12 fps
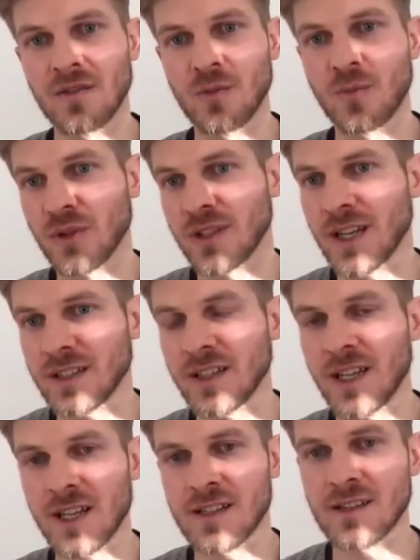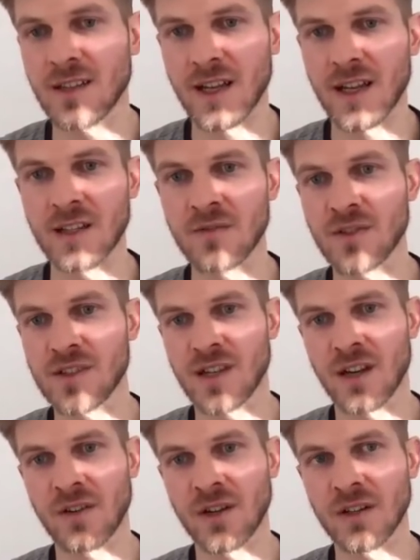to protect against
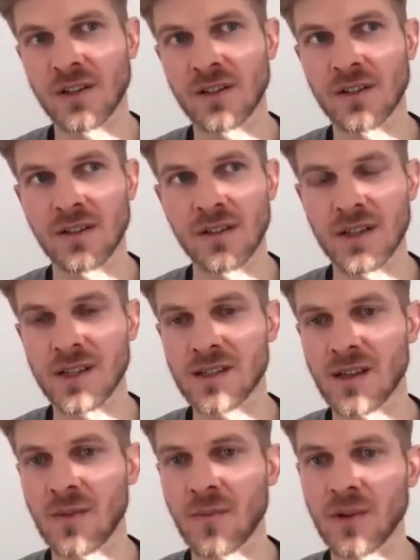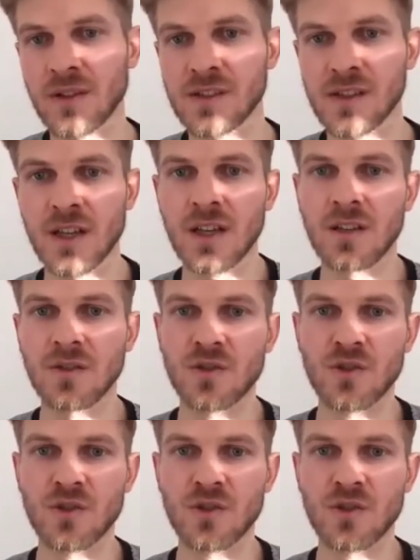adversarial examples, you